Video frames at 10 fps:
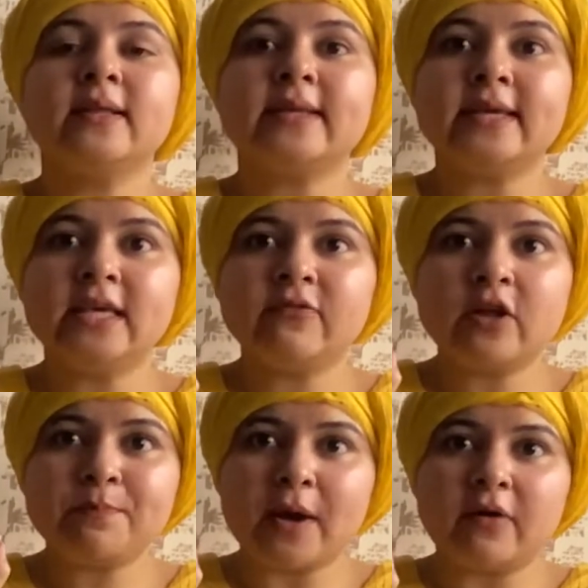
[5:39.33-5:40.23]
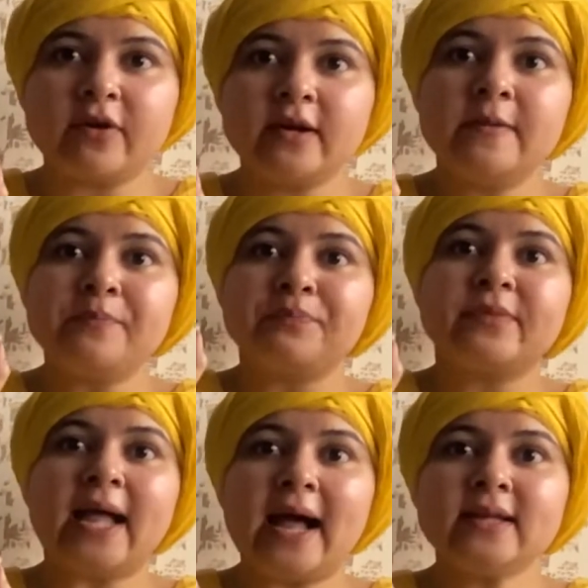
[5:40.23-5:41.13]
the evil power
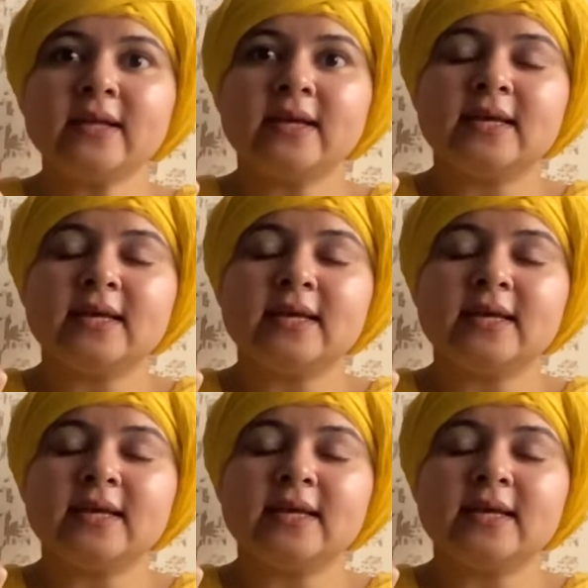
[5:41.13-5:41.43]
that